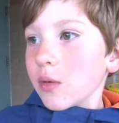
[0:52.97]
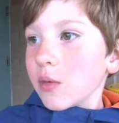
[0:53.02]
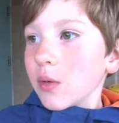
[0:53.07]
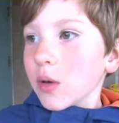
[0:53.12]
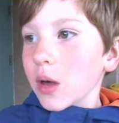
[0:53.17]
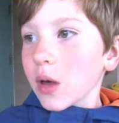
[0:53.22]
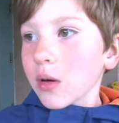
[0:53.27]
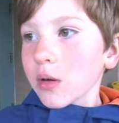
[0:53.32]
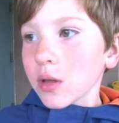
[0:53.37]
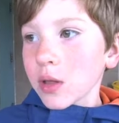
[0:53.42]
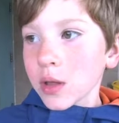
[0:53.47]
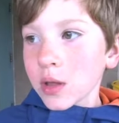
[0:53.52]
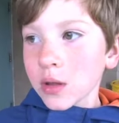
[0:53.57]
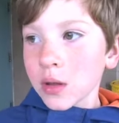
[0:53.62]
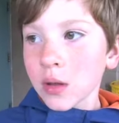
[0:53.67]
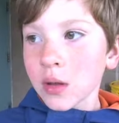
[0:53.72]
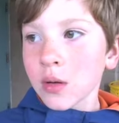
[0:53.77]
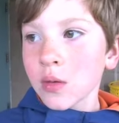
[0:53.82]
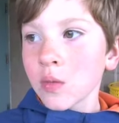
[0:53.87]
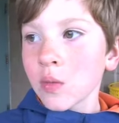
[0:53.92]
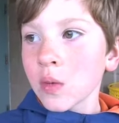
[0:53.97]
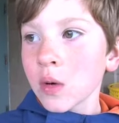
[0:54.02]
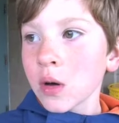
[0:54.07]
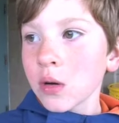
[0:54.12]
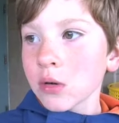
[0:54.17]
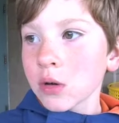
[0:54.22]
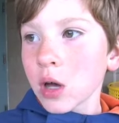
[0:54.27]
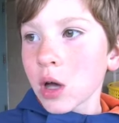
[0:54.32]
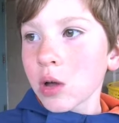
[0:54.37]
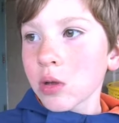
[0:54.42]
we'll
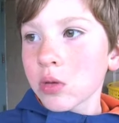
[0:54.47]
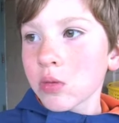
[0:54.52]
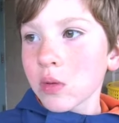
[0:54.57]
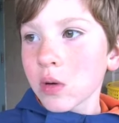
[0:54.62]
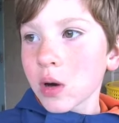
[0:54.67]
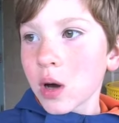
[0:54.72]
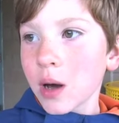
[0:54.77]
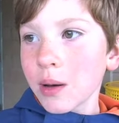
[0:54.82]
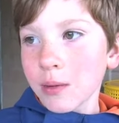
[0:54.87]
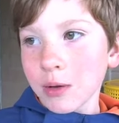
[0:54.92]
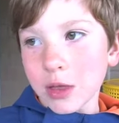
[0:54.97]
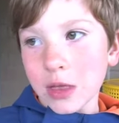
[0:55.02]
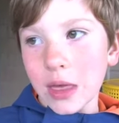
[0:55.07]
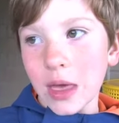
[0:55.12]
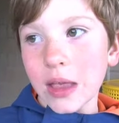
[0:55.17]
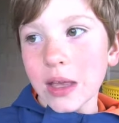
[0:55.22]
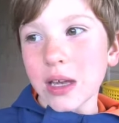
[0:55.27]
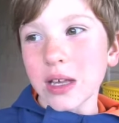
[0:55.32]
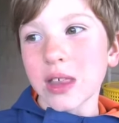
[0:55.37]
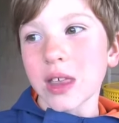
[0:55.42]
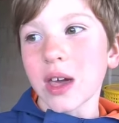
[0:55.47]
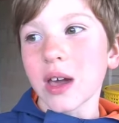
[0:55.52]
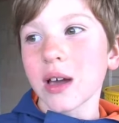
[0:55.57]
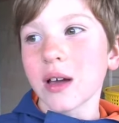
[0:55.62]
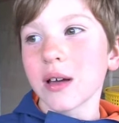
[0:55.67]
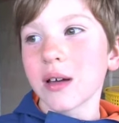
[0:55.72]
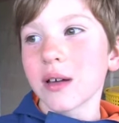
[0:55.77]
we'll go through almost anything.